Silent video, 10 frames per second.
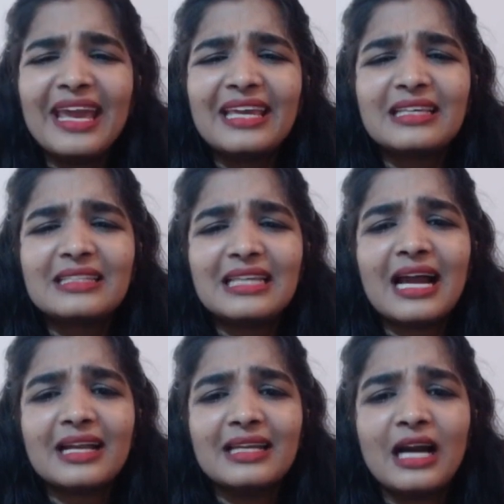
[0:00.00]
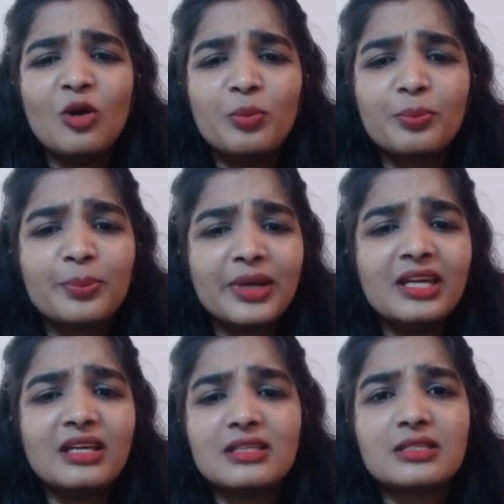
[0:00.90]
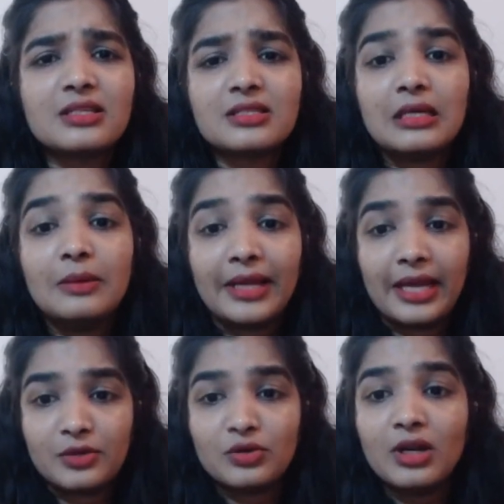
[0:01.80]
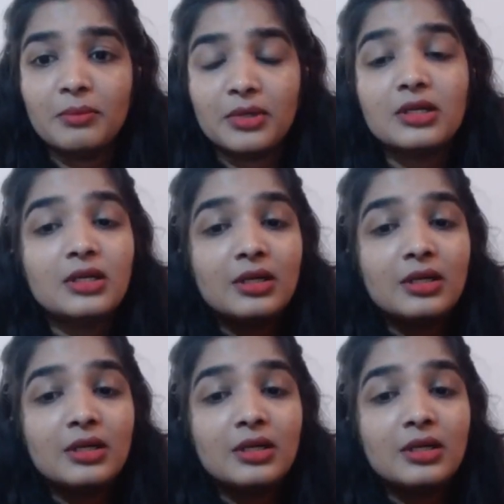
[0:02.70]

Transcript: exactly, how big is this Avogadro number?